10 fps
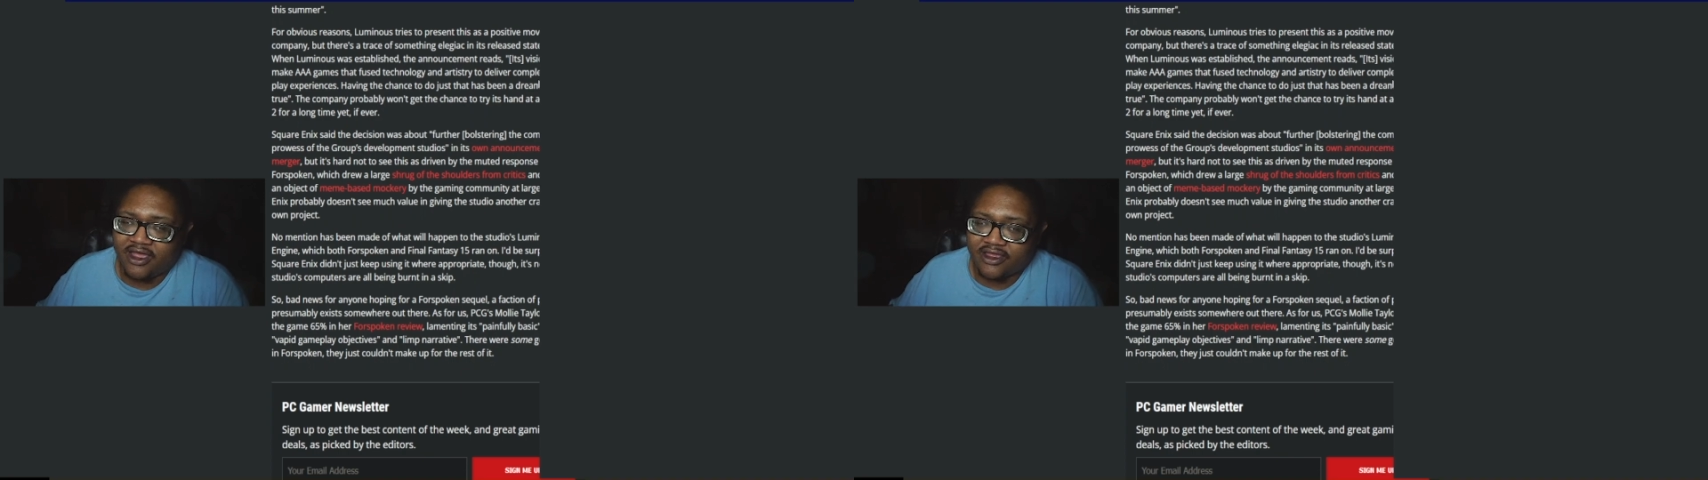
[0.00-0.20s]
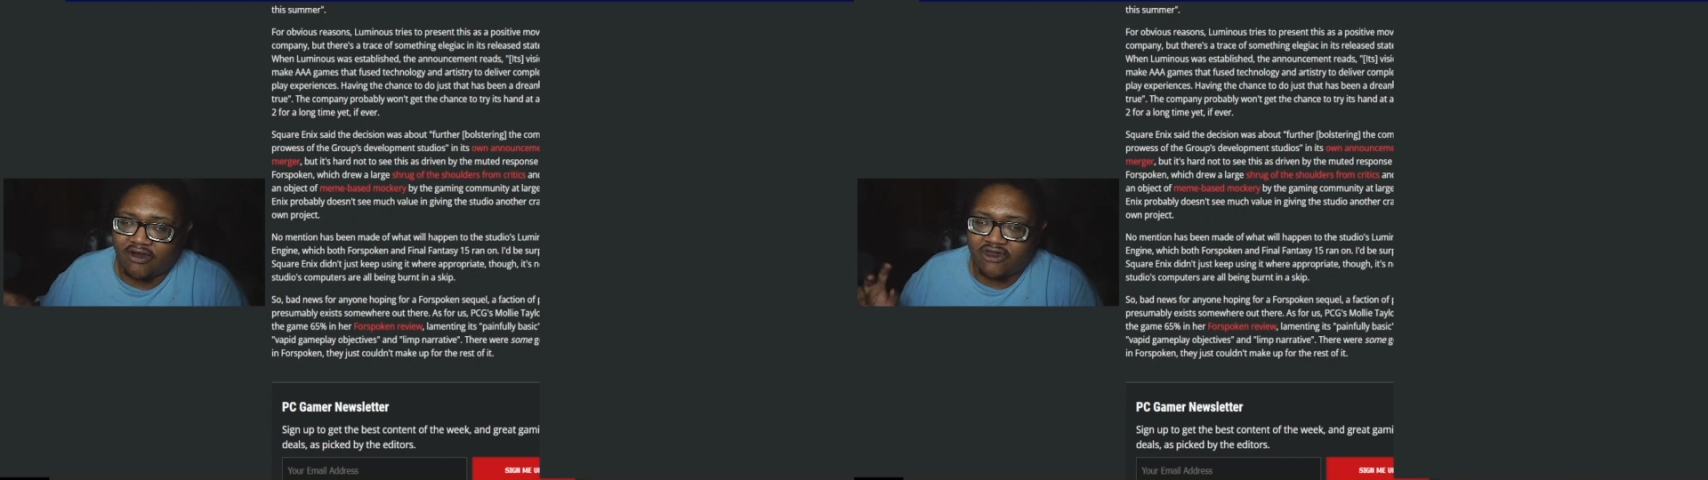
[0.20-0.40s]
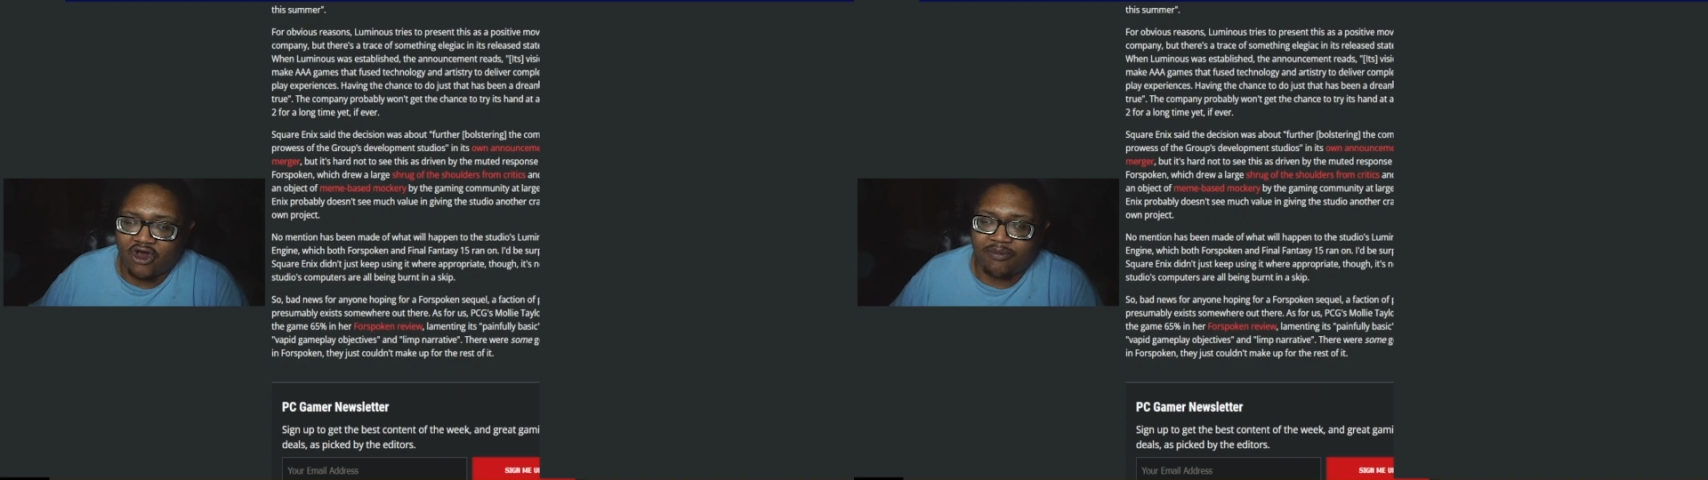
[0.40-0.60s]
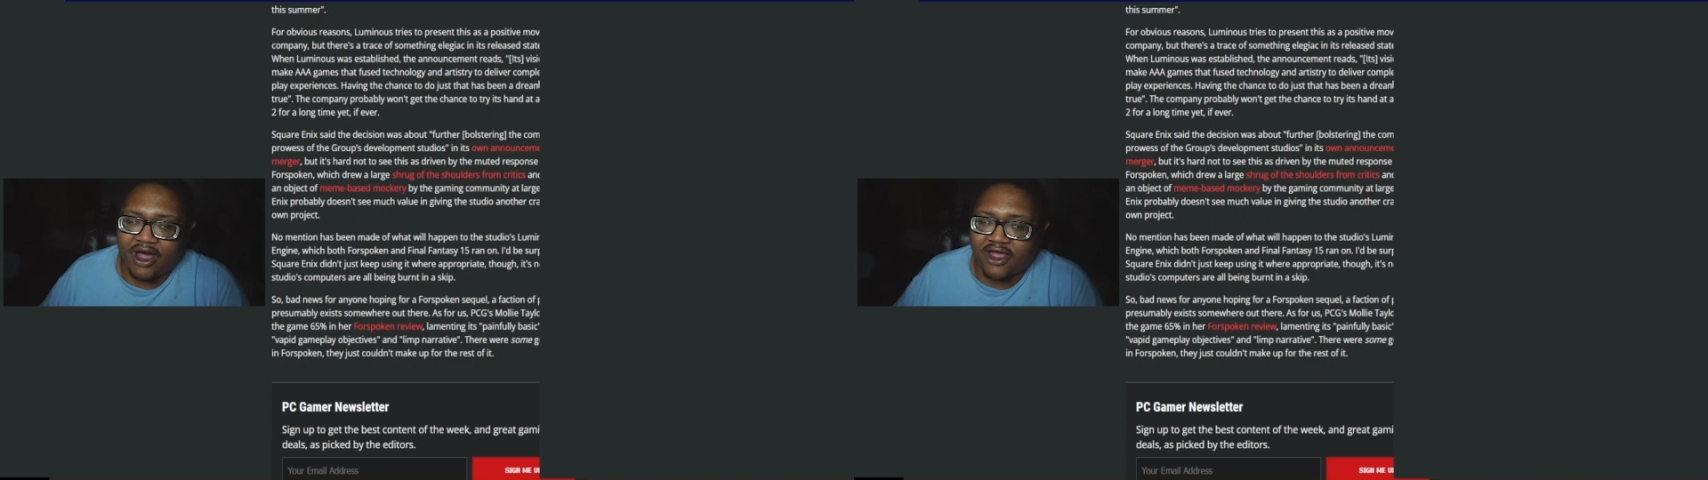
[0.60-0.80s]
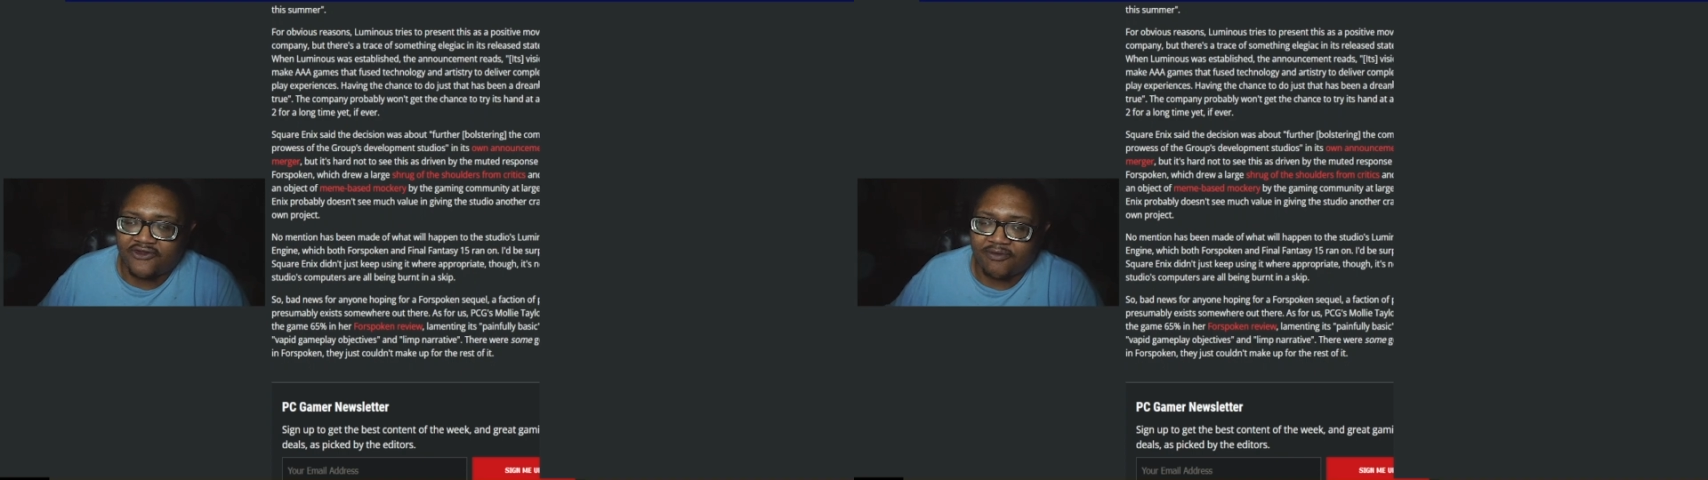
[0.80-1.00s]
go kill
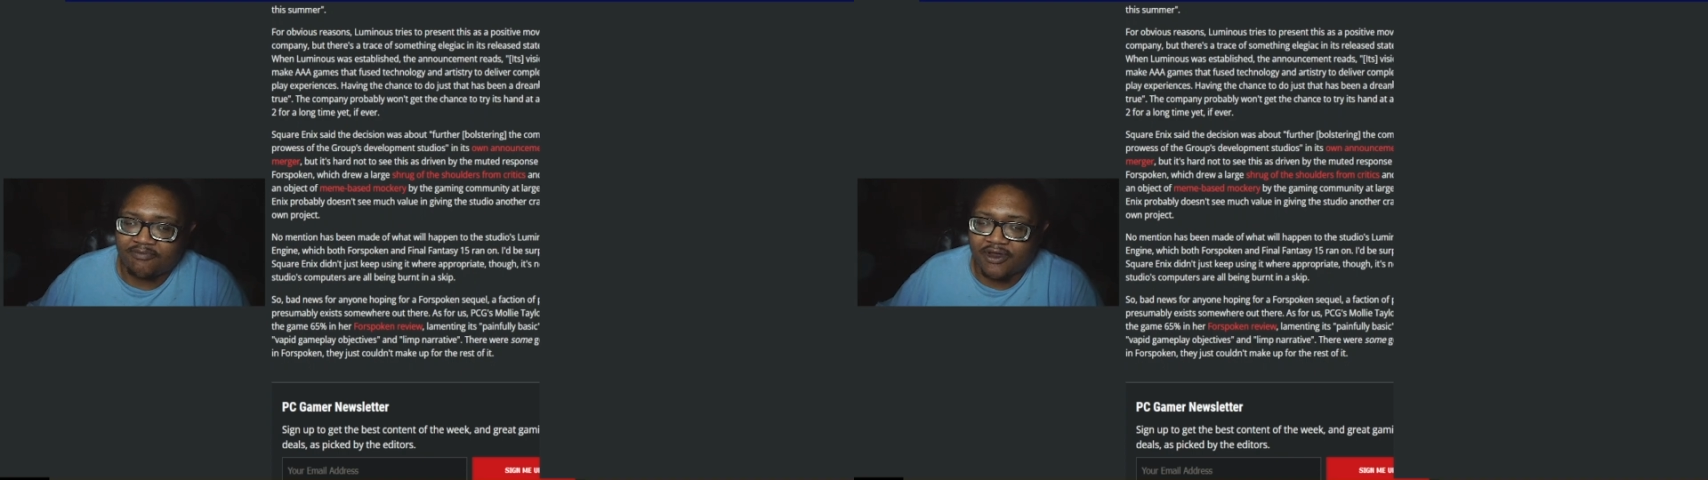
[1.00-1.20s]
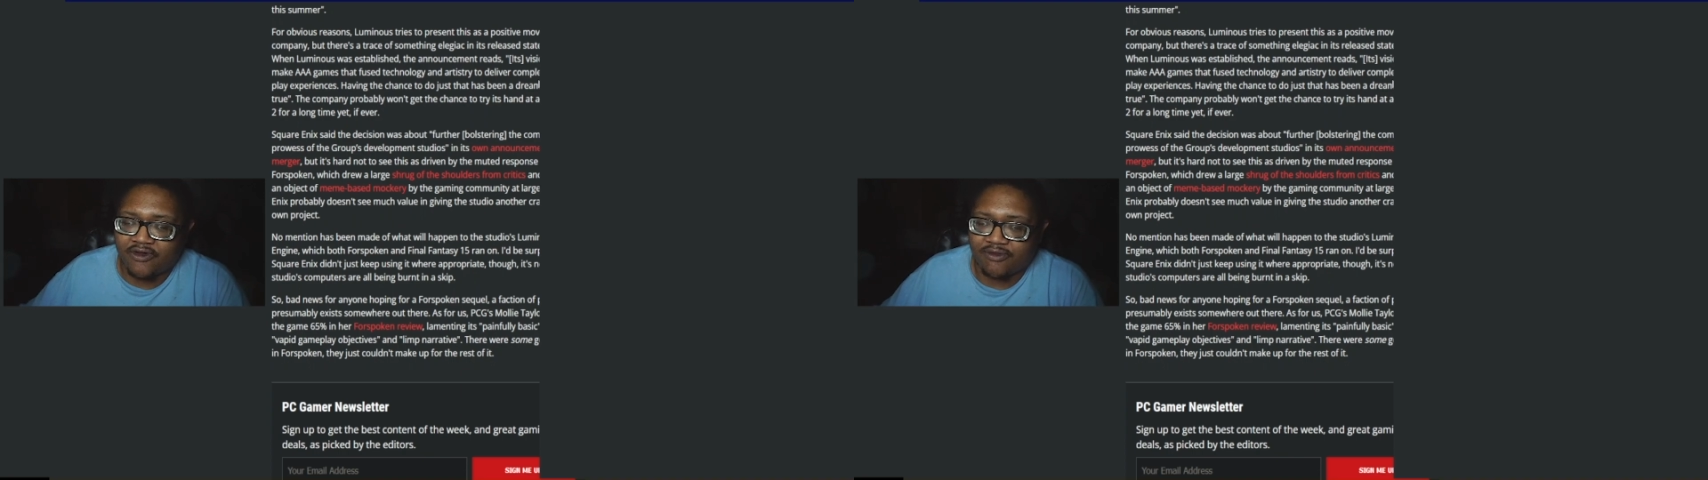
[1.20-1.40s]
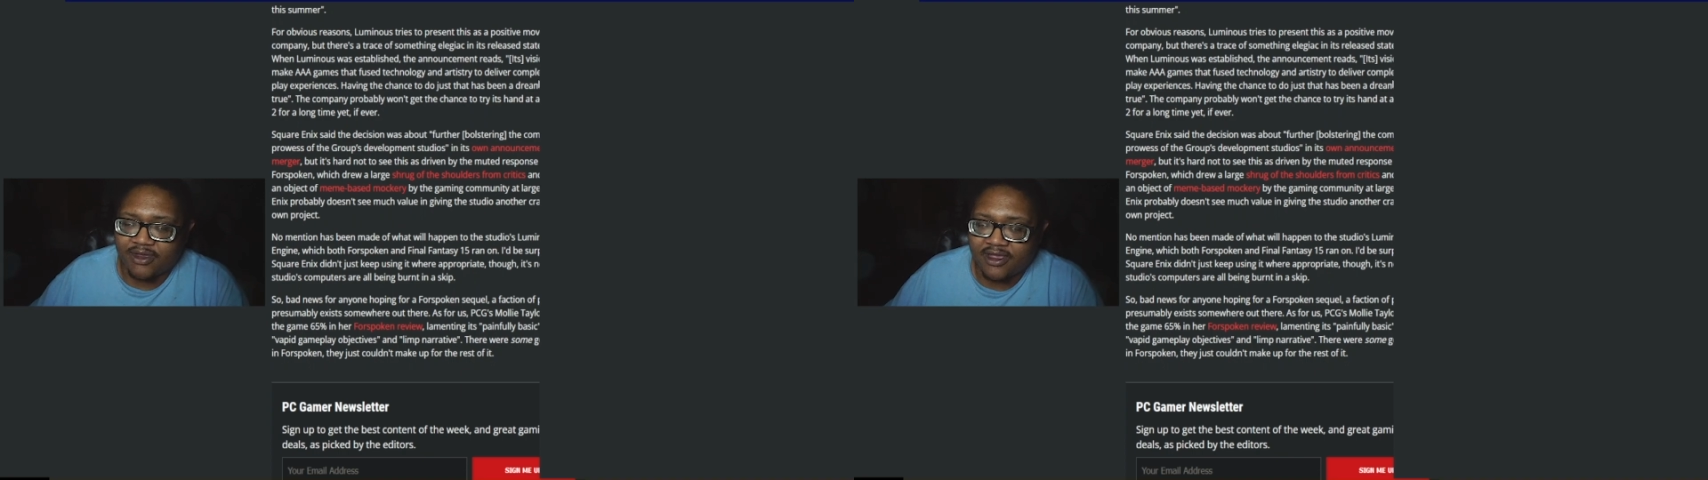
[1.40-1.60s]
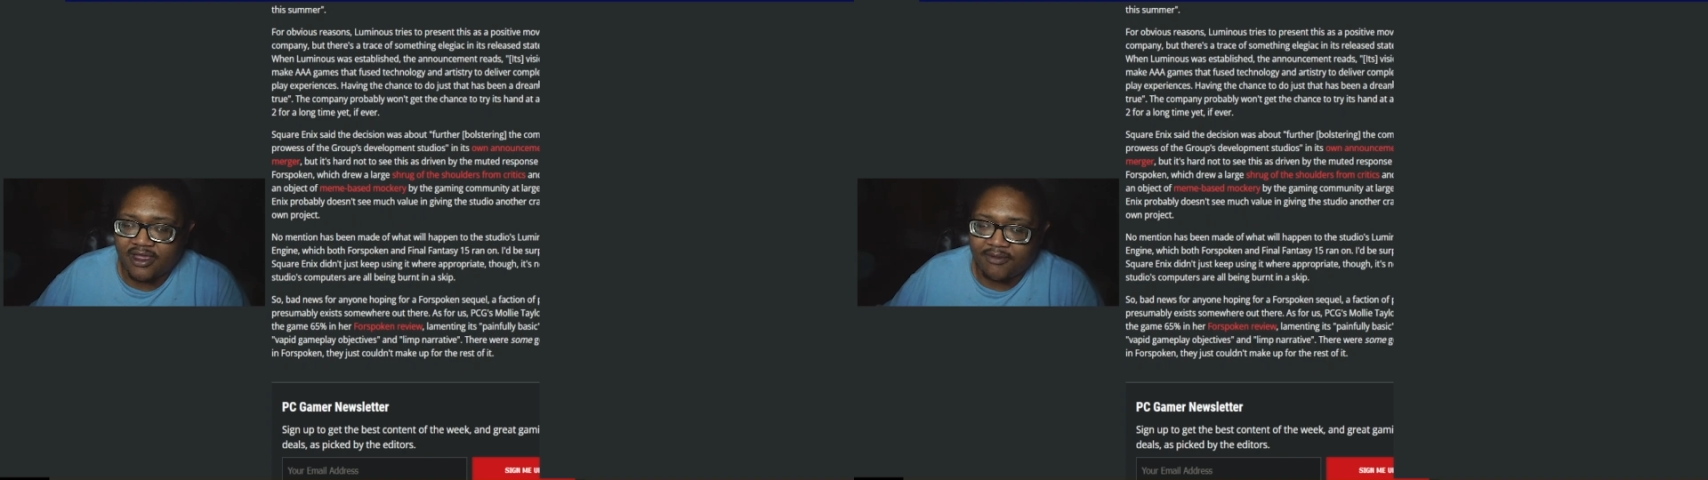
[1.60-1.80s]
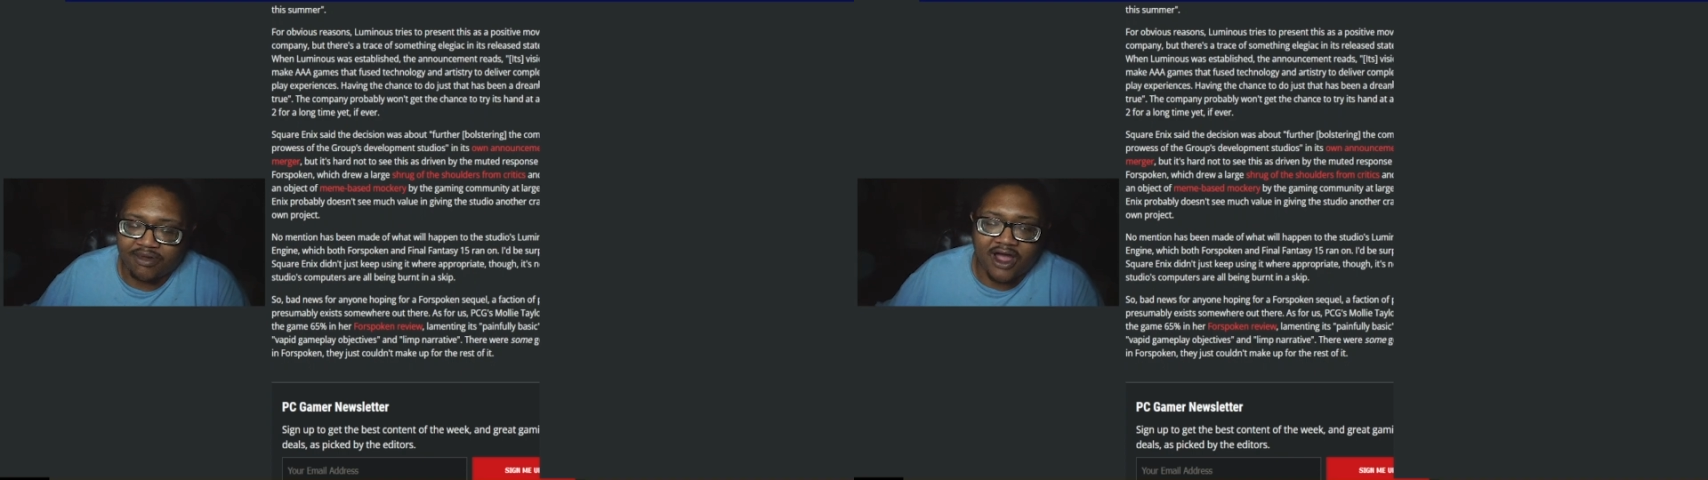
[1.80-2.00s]
boss, boom,
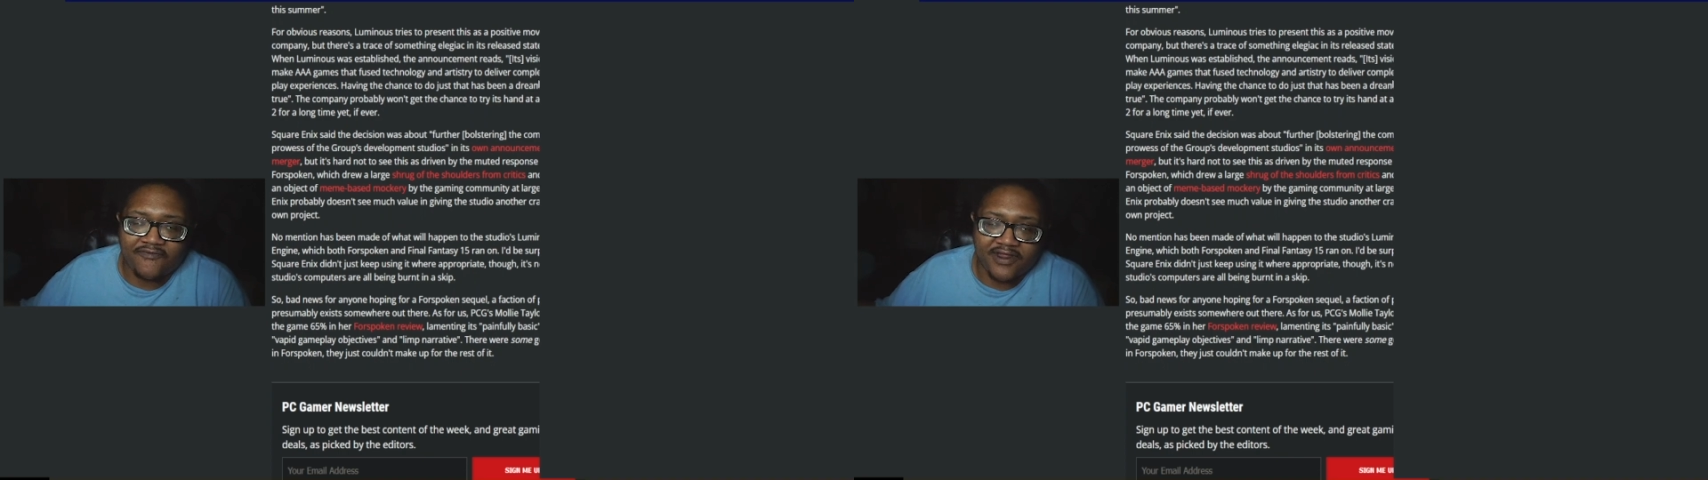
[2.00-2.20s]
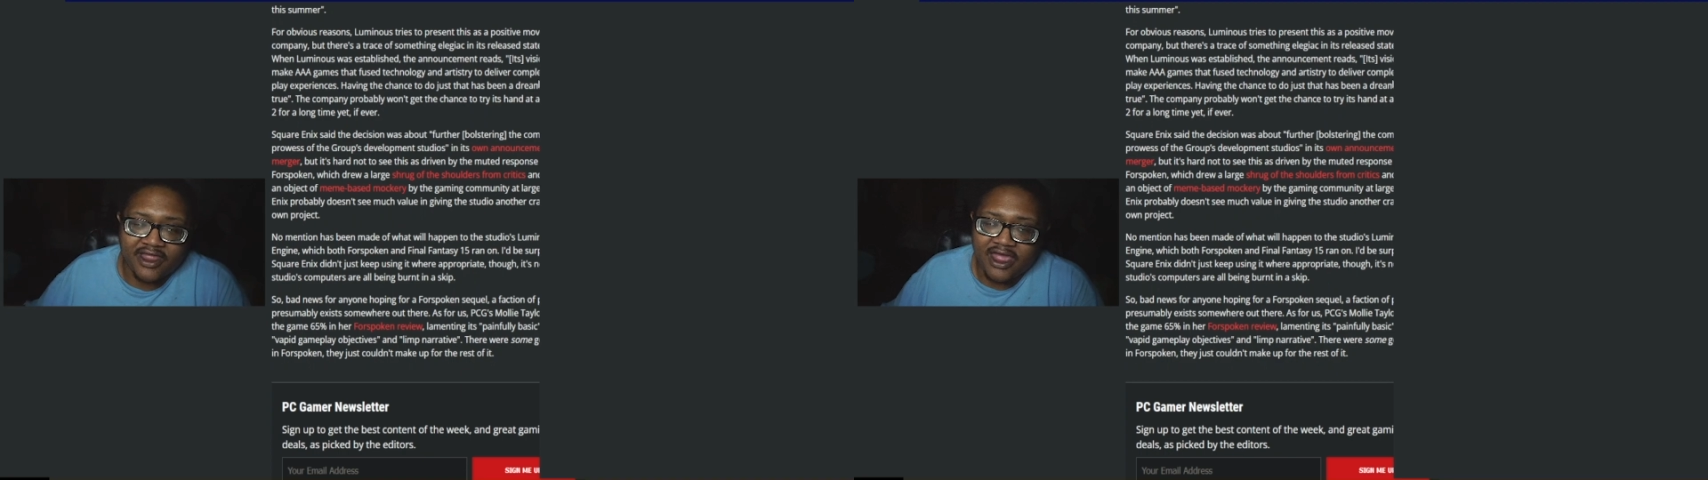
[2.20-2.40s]
profit.